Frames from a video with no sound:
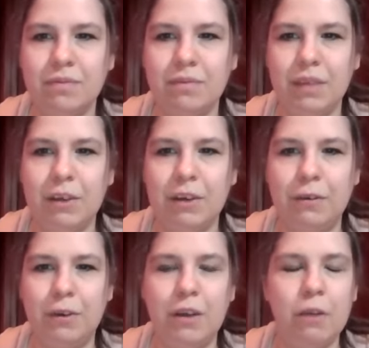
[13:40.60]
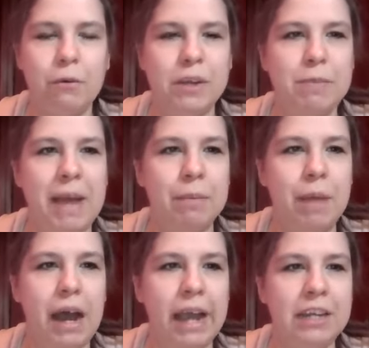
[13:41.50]
Beautiful. Reach back
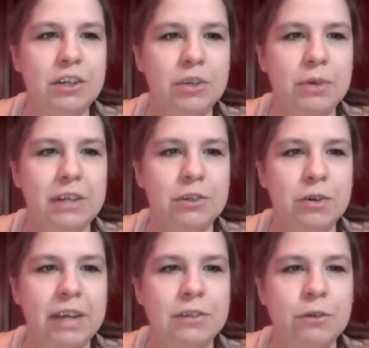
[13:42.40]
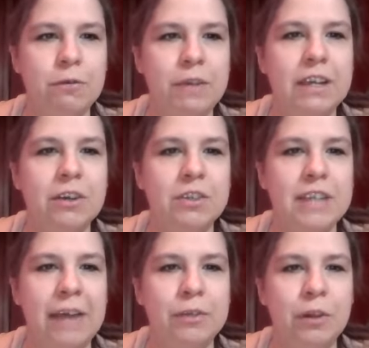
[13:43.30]
behind you. Interlace your fingers
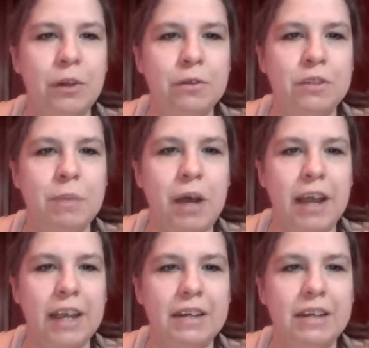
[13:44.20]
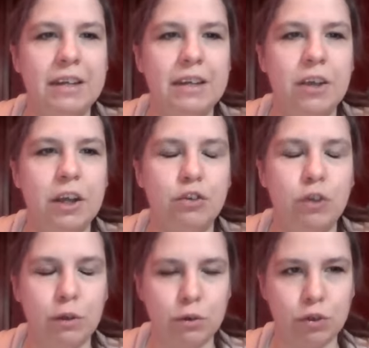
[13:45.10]
at the low spine. Good.
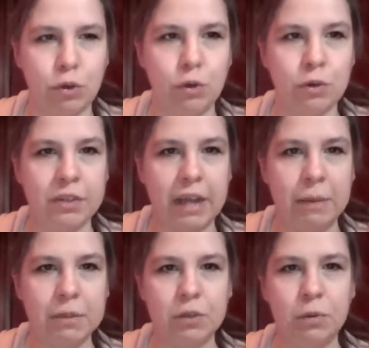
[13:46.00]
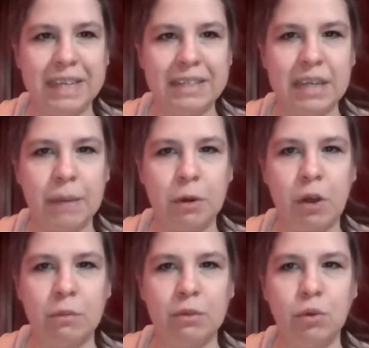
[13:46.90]
Shrug your shoulders up. Squeeze the upper
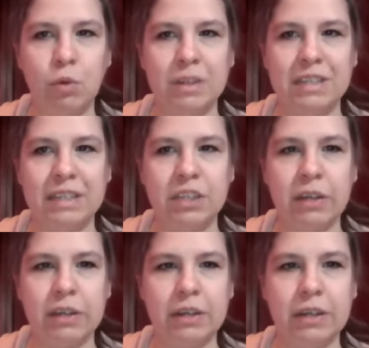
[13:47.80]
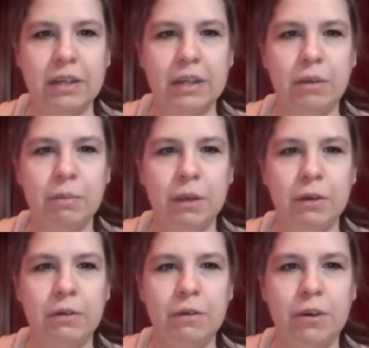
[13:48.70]
arms towards each other.
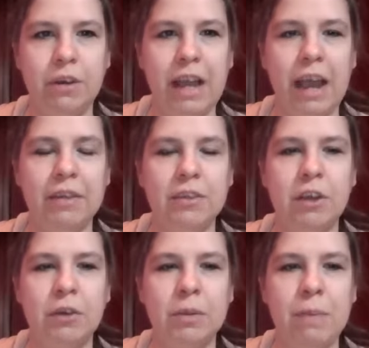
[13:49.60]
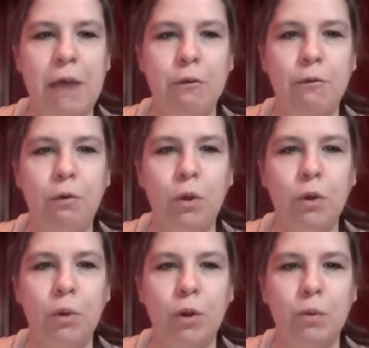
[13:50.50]
Beautiful. And then start to bow
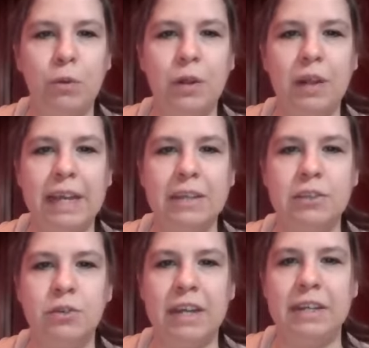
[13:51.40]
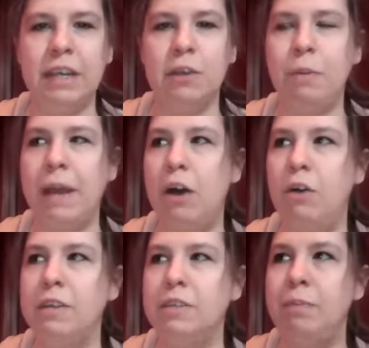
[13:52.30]
forward with the legs straight. Take your
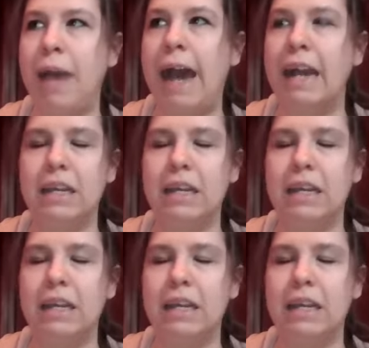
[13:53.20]
pelvis back.